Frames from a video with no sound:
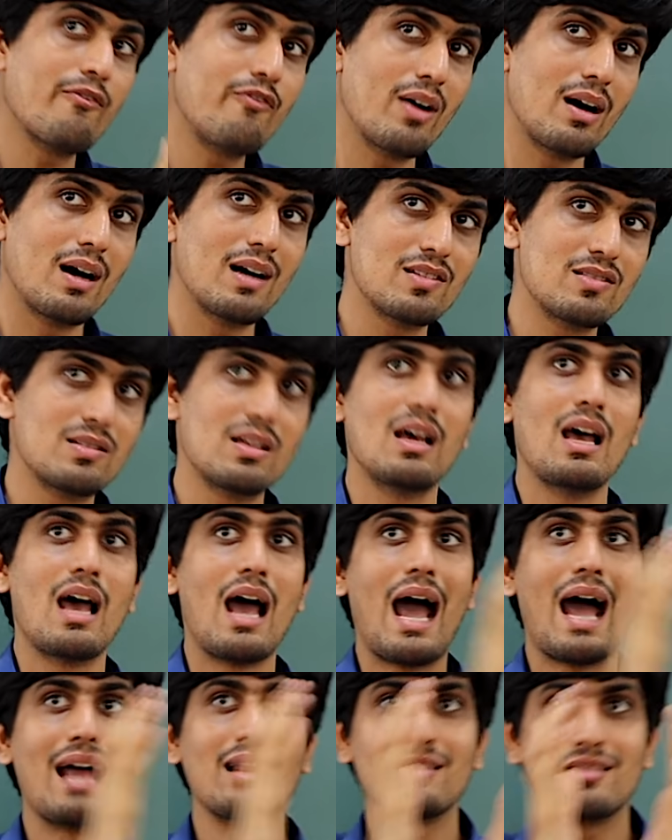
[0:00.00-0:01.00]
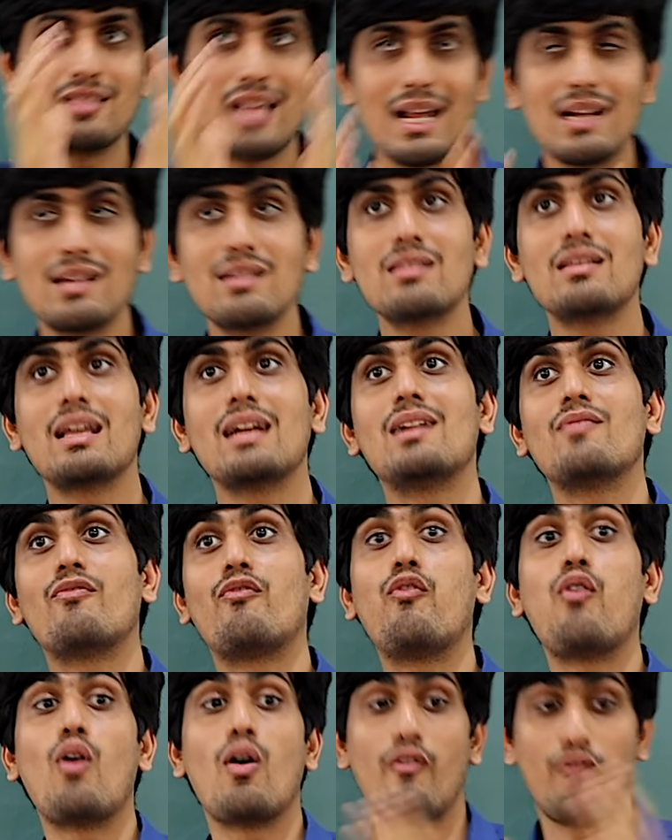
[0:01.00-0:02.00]
first, and then they
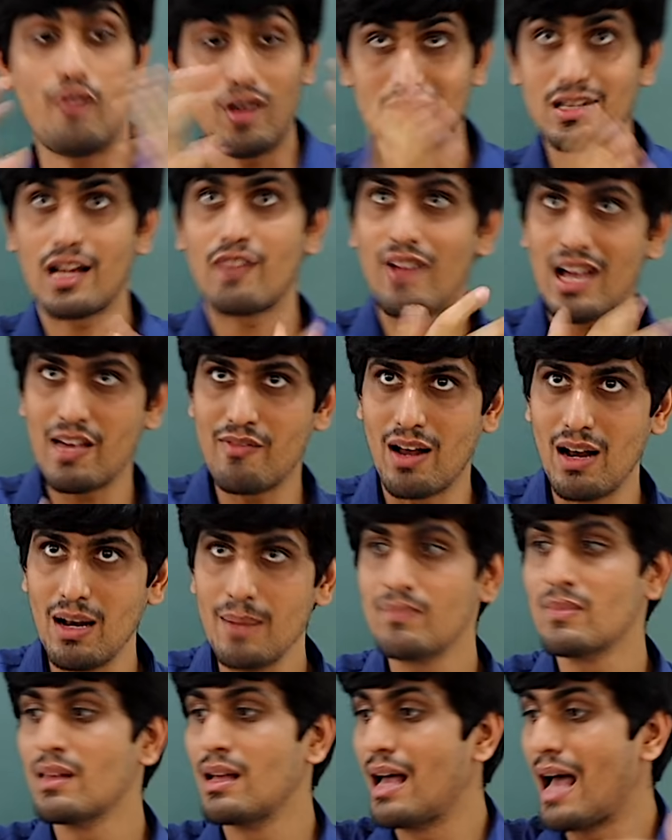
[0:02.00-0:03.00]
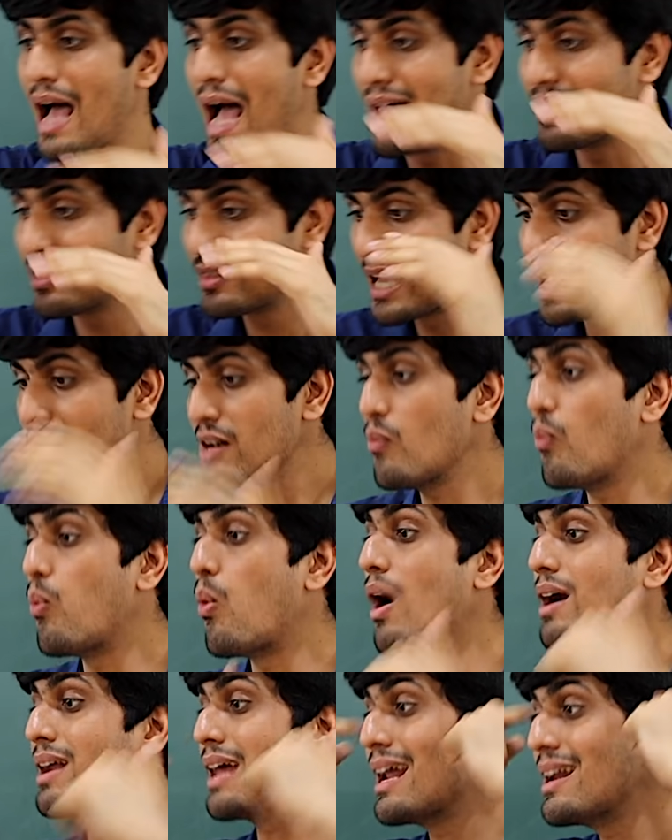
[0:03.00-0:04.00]
for survival, and then
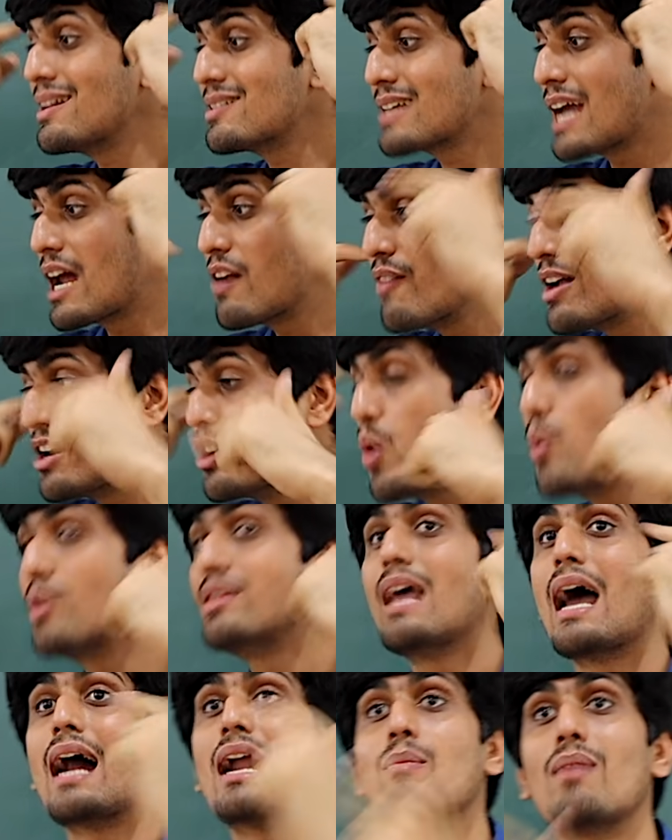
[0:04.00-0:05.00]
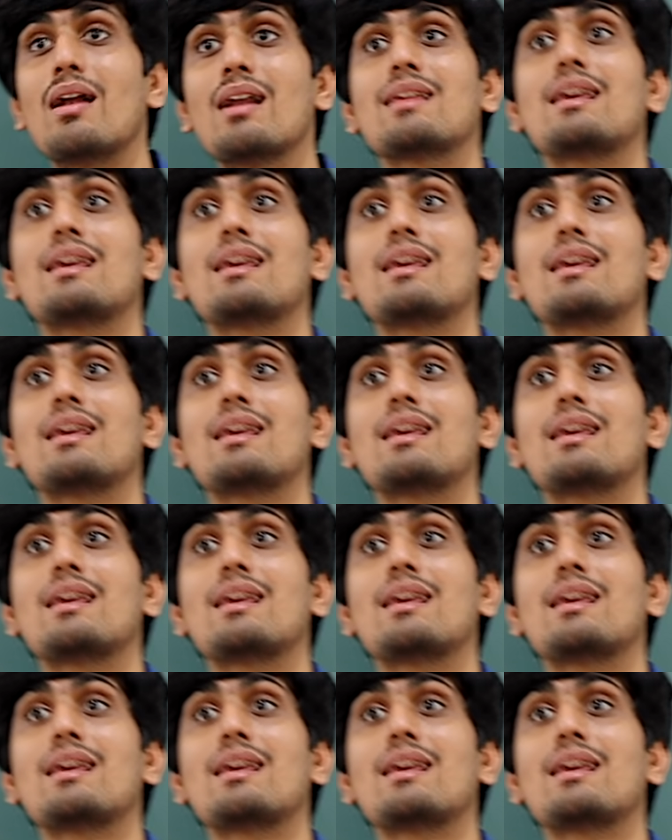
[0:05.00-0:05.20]
what else can we do with the animal